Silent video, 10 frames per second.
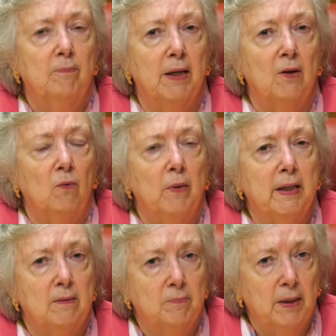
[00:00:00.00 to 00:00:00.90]
But we
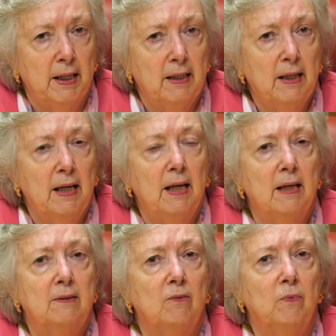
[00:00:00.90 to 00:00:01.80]
can plan
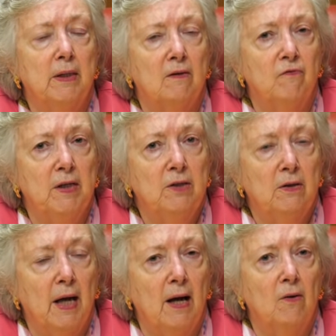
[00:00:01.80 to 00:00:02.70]
ahead, we can
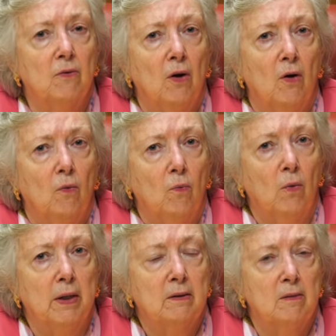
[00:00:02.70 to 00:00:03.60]
figure out
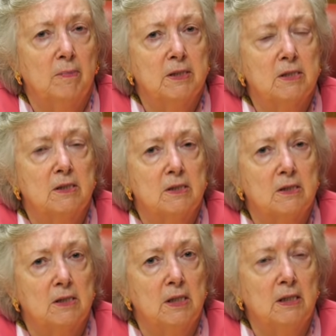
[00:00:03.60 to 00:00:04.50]
what the
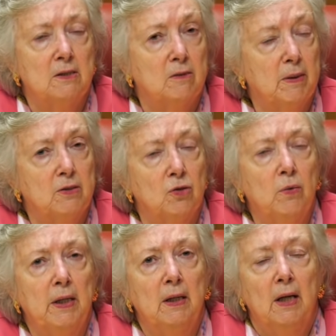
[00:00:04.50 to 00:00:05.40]
businesses need to be
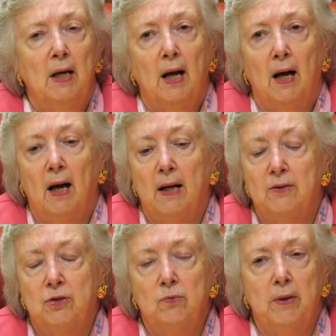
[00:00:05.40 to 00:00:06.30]
doing.
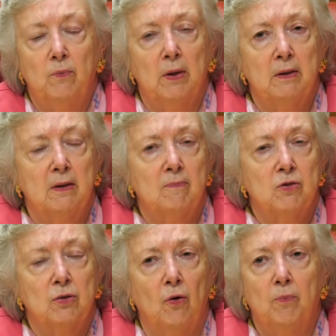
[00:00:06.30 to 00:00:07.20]
Do we want them
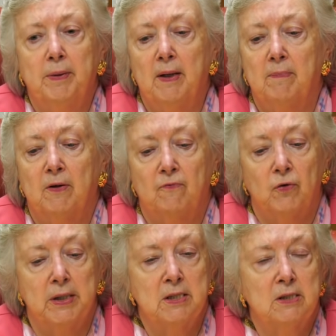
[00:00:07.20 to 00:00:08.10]
to open up?
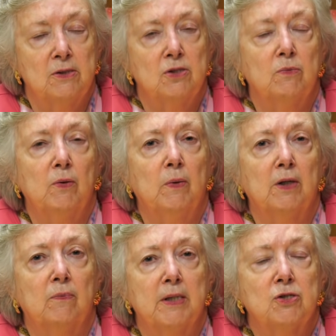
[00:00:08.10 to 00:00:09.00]
For instance, do we
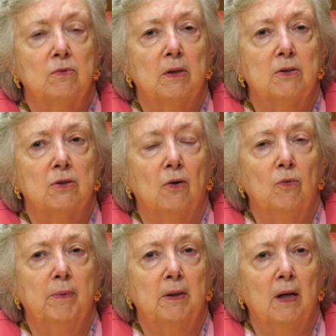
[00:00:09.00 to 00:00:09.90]
want a restaurant to
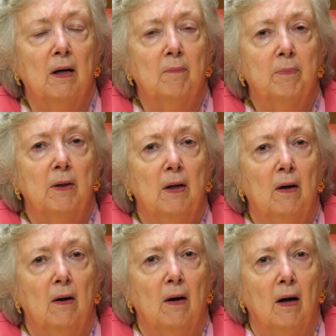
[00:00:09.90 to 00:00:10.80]
open up
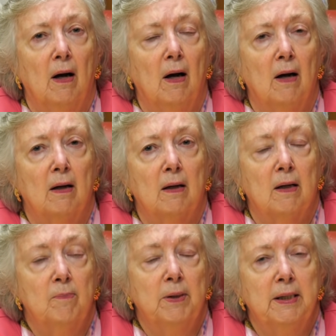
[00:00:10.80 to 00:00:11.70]

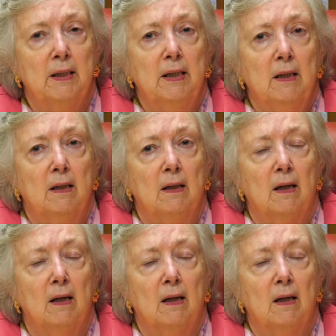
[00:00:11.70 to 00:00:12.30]
completely?